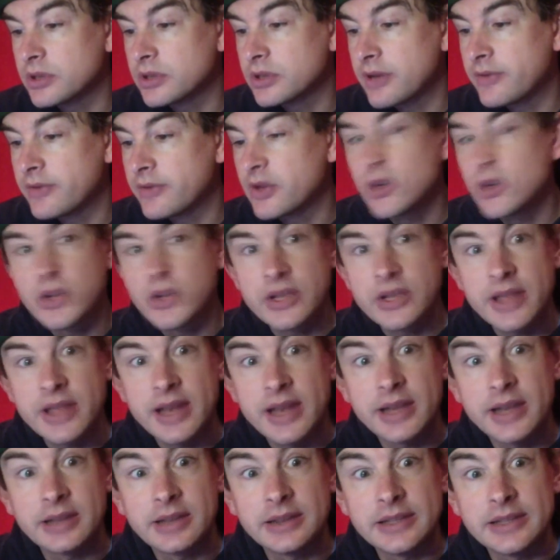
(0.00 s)
having a look at their
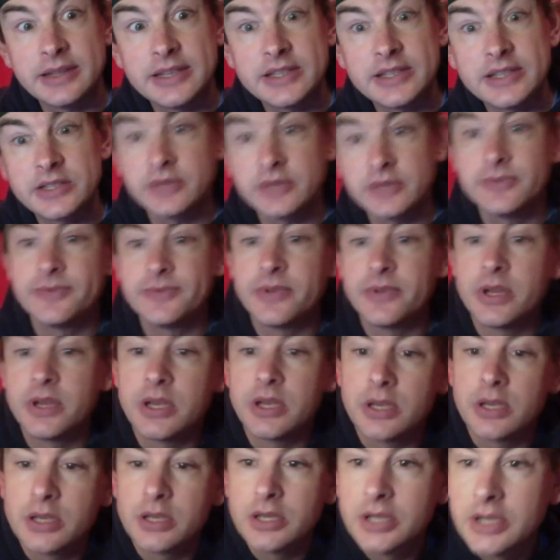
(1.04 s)
little list of
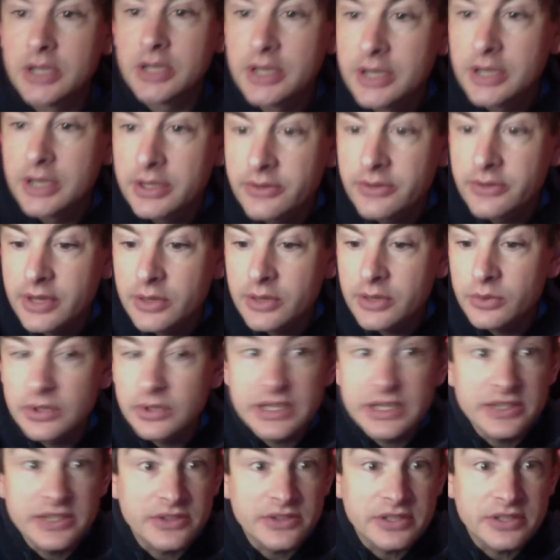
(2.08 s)

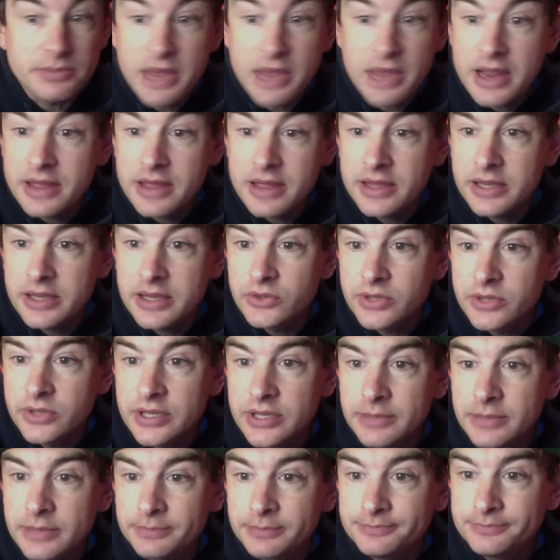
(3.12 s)
spec things
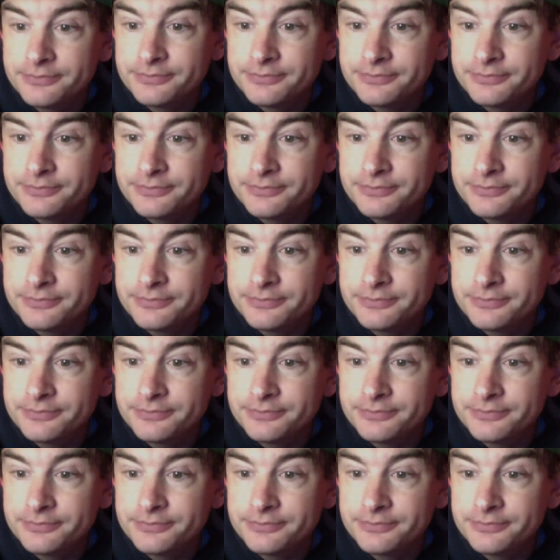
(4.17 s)
on here.